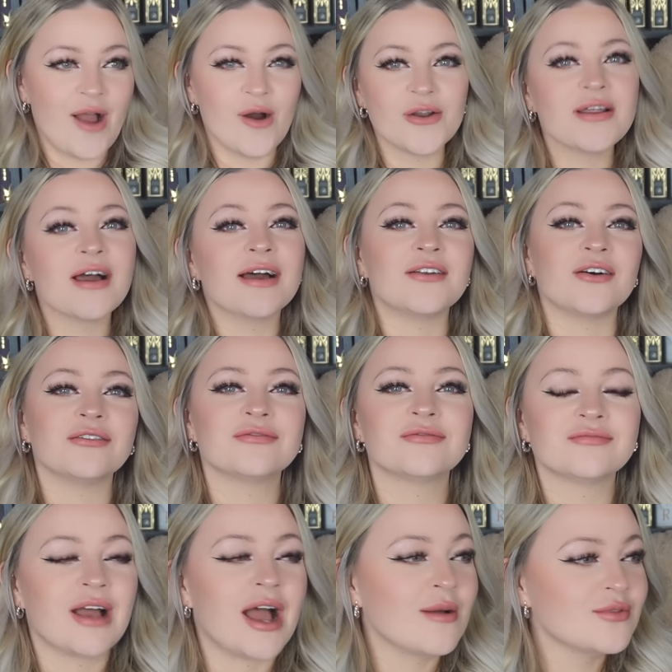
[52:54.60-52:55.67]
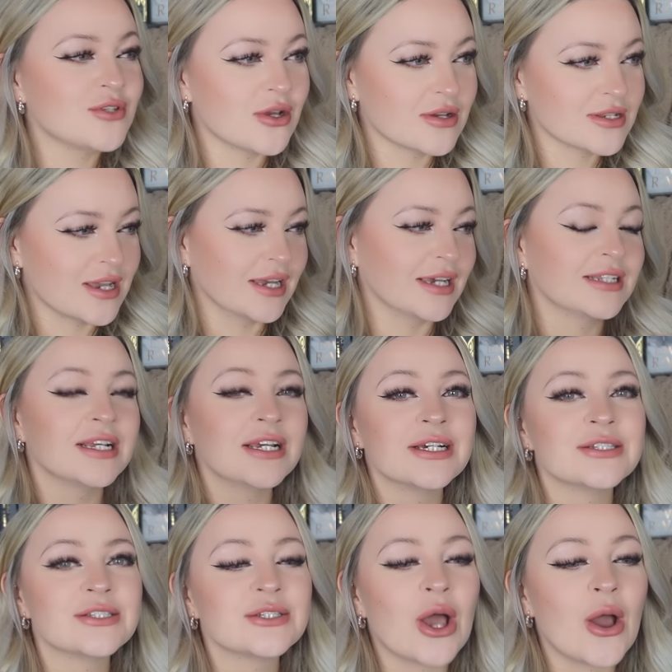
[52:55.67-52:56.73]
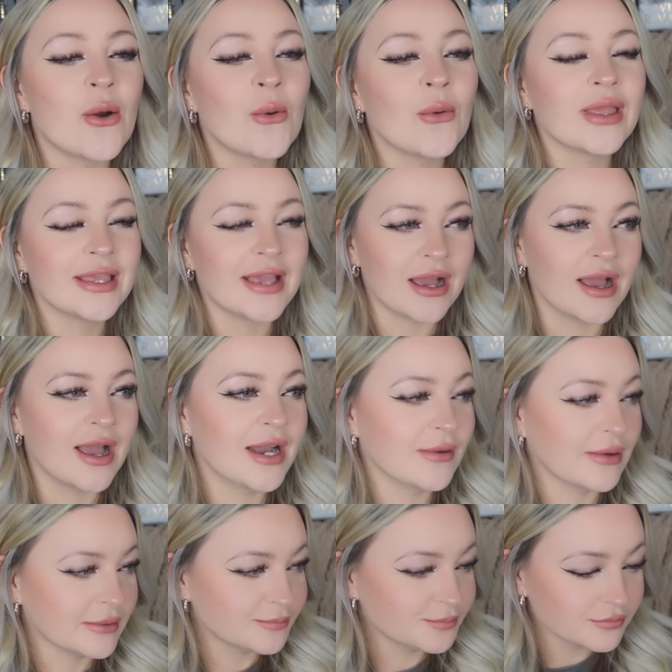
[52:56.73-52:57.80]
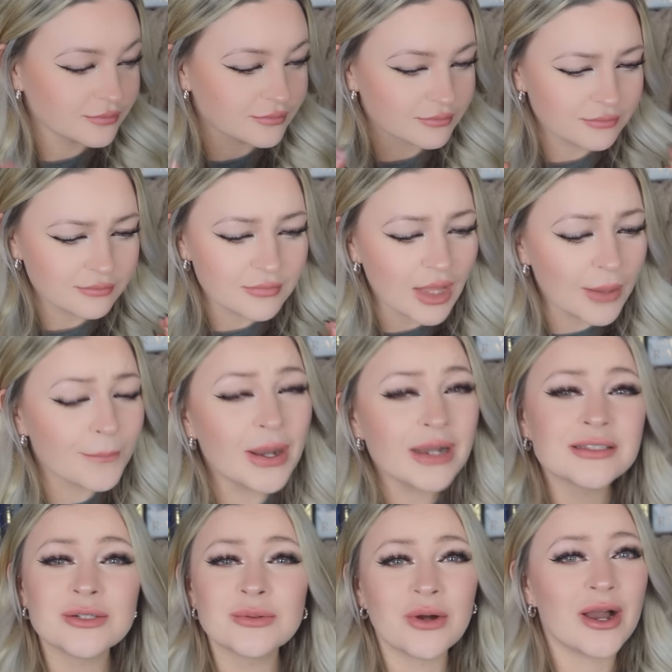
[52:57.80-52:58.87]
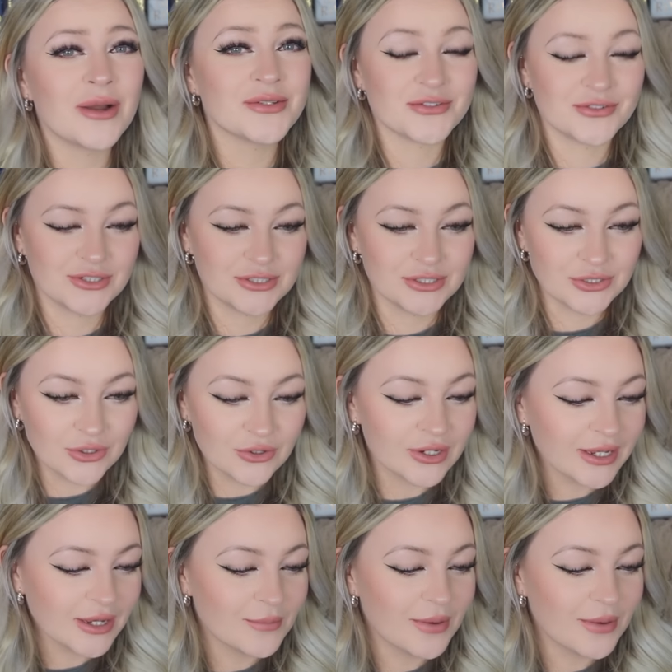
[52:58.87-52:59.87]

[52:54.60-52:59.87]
Unheard of. I'm so excited. So yeah, anyway, back to what I was originally talking